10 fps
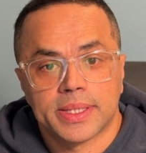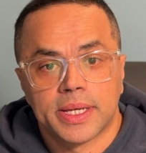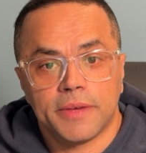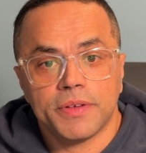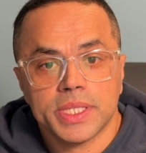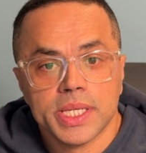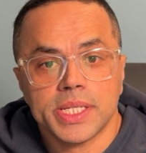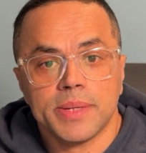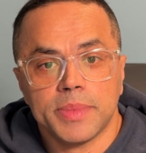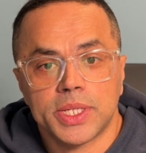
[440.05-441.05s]
If a
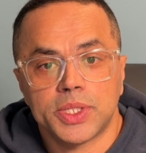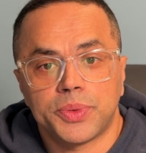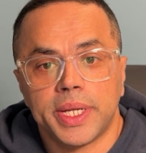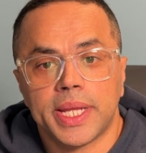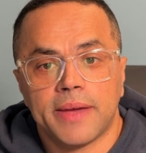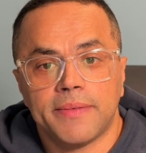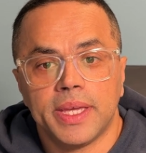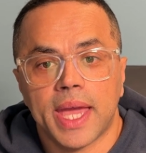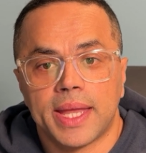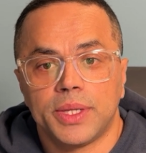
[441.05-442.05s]
system is
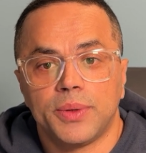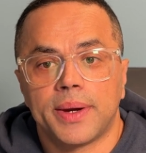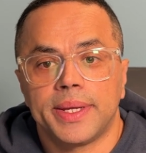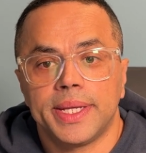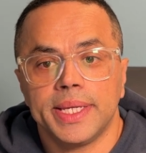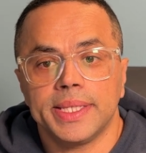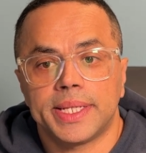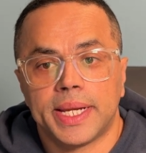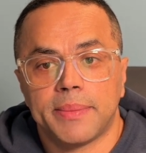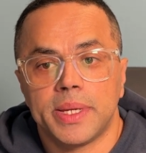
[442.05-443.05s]
read-heavy and you are hitting the
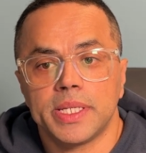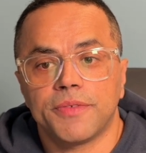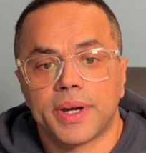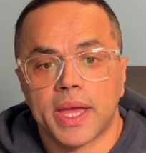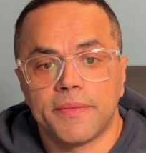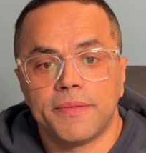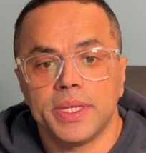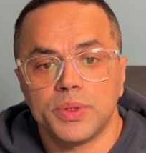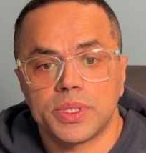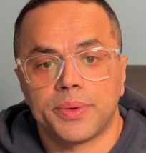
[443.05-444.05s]
database for every
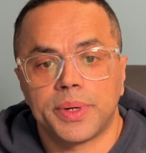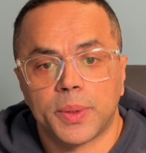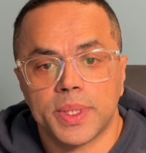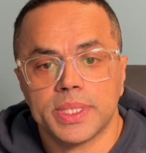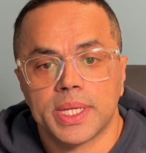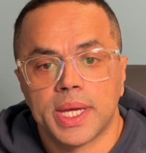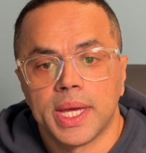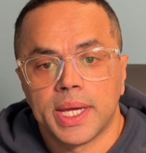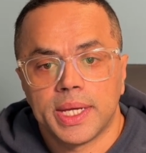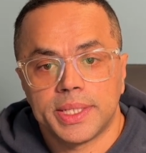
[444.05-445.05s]
user request,
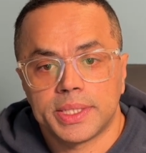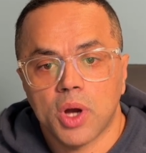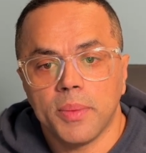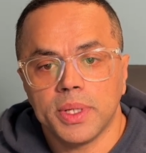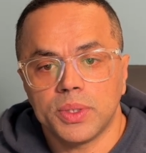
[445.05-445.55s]
it is common to